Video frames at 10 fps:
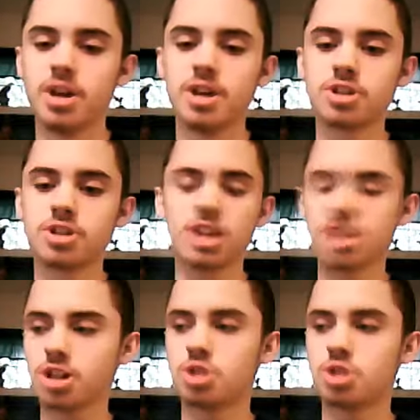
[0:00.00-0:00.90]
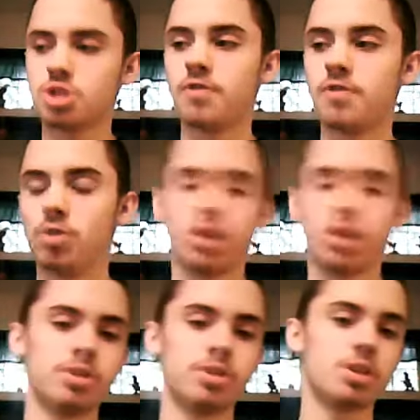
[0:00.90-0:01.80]
So that's not too difficult.
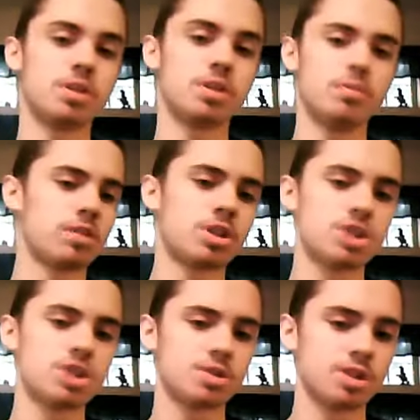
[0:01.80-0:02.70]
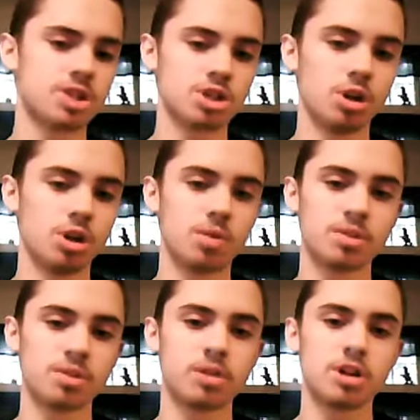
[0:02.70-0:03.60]
Luckily, you could slow the
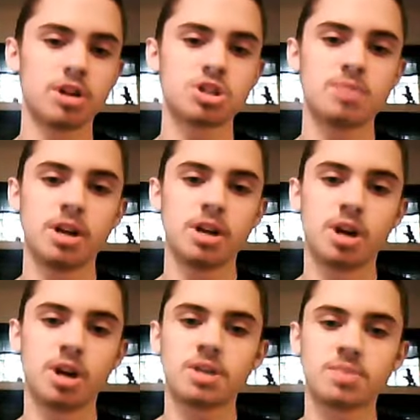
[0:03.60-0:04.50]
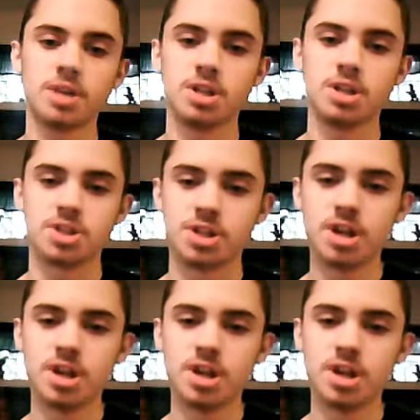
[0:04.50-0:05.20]
boat down, speed it up. That's pretty easy.